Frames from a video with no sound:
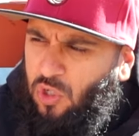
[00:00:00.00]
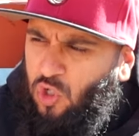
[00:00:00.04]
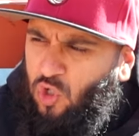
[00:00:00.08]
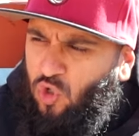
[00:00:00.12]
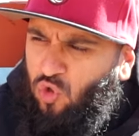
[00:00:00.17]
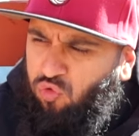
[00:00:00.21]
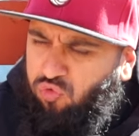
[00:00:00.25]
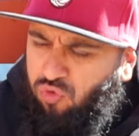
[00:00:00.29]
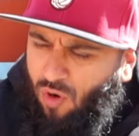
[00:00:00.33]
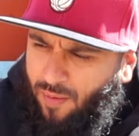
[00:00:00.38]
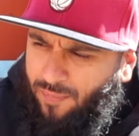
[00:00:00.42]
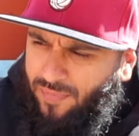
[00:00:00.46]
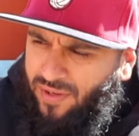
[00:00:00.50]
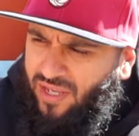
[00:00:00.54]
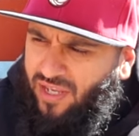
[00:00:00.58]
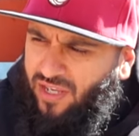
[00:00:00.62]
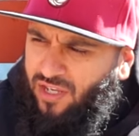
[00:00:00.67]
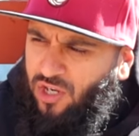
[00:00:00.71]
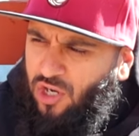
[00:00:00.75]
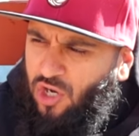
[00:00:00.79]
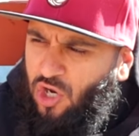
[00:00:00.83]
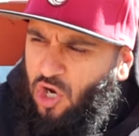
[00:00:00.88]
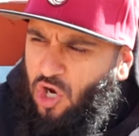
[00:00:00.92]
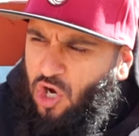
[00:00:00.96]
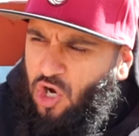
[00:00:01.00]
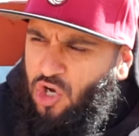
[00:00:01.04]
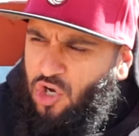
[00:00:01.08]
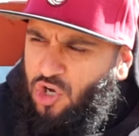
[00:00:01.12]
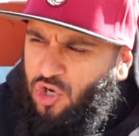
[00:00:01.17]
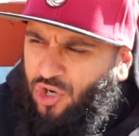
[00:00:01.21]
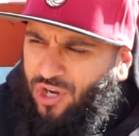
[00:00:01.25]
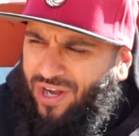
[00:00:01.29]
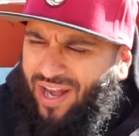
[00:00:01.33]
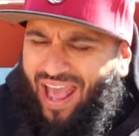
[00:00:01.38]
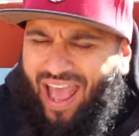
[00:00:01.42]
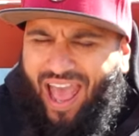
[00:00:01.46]
crummy,
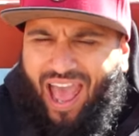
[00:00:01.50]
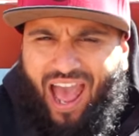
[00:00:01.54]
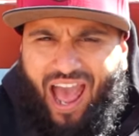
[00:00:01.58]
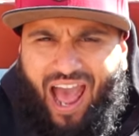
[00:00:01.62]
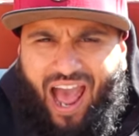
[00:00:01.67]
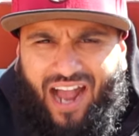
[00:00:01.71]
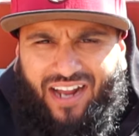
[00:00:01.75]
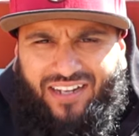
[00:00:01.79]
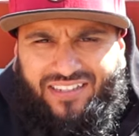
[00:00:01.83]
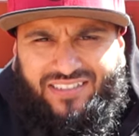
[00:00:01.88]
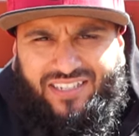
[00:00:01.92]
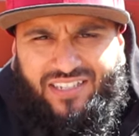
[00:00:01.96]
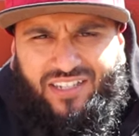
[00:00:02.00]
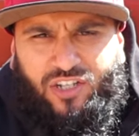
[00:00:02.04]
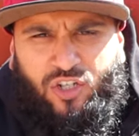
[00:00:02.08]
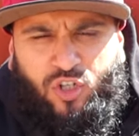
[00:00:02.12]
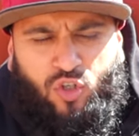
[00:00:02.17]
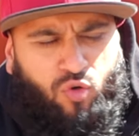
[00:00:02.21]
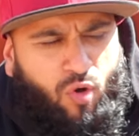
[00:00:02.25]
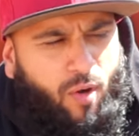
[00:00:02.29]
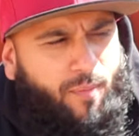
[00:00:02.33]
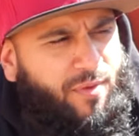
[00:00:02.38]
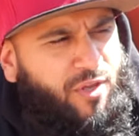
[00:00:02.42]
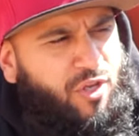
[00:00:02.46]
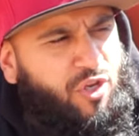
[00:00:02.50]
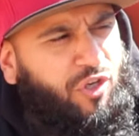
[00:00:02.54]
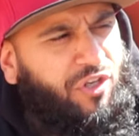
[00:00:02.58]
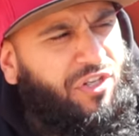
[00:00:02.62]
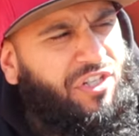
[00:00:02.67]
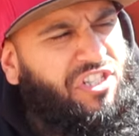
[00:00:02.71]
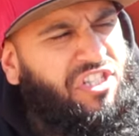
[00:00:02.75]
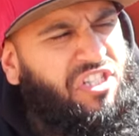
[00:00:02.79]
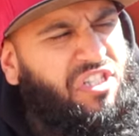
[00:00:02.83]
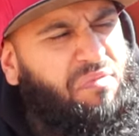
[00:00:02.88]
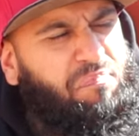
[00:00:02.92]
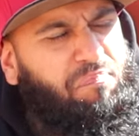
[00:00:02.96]
you're going to act crummy. You're going
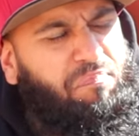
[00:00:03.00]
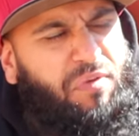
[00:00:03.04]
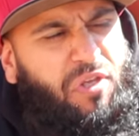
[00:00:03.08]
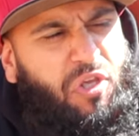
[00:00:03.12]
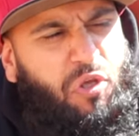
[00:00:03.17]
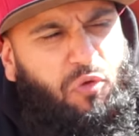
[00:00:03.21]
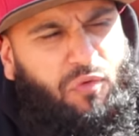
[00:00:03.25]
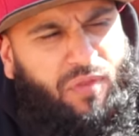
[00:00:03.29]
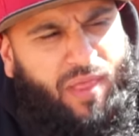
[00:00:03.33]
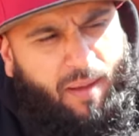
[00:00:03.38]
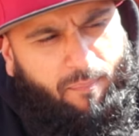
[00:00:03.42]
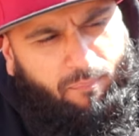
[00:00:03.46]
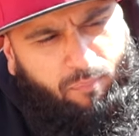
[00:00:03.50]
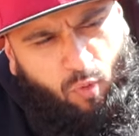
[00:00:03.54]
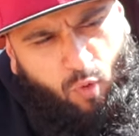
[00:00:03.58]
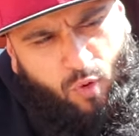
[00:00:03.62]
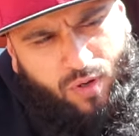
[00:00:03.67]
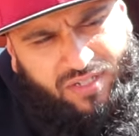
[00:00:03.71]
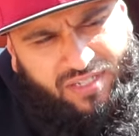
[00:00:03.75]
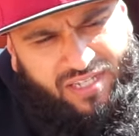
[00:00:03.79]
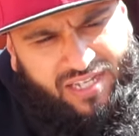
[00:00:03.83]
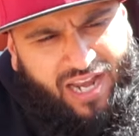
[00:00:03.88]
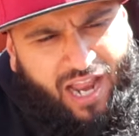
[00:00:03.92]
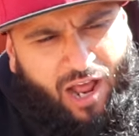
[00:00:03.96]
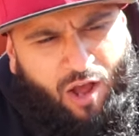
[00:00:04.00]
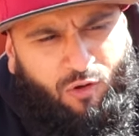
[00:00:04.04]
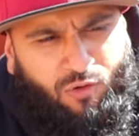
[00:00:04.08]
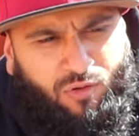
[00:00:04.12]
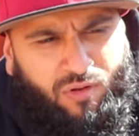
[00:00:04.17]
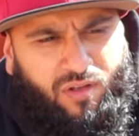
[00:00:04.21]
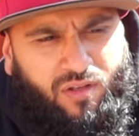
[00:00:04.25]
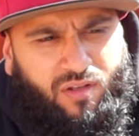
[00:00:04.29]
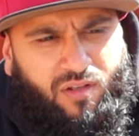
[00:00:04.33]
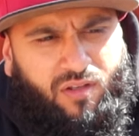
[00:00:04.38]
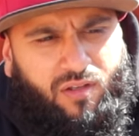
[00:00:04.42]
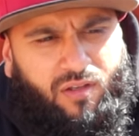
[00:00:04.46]
to spew that poison out.
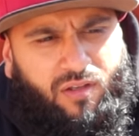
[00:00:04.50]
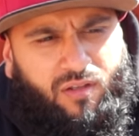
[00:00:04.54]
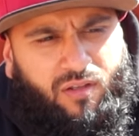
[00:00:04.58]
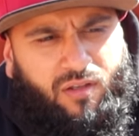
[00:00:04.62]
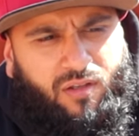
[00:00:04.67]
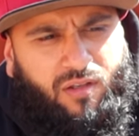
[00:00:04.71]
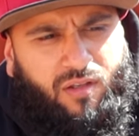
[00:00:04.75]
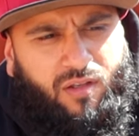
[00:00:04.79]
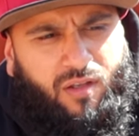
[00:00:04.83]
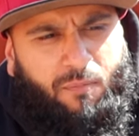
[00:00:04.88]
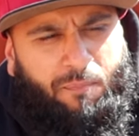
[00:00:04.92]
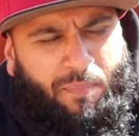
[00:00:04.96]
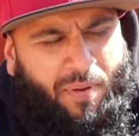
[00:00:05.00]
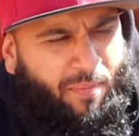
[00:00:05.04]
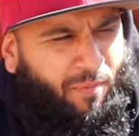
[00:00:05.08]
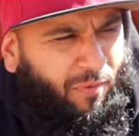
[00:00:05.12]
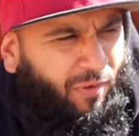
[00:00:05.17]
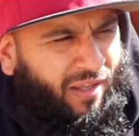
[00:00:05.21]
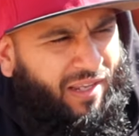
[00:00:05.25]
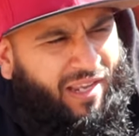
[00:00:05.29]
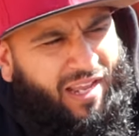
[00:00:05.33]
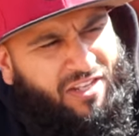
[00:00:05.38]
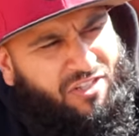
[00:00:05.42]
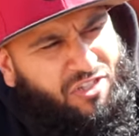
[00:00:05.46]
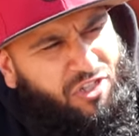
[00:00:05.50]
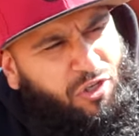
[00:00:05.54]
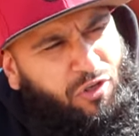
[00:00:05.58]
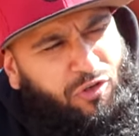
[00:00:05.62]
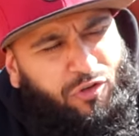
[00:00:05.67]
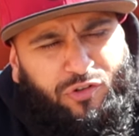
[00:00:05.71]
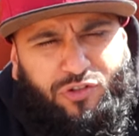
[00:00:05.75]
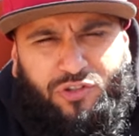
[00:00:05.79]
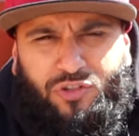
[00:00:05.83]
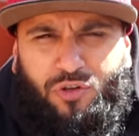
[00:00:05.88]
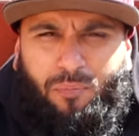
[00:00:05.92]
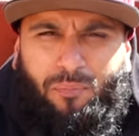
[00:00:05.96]
People are like, SQ, you're so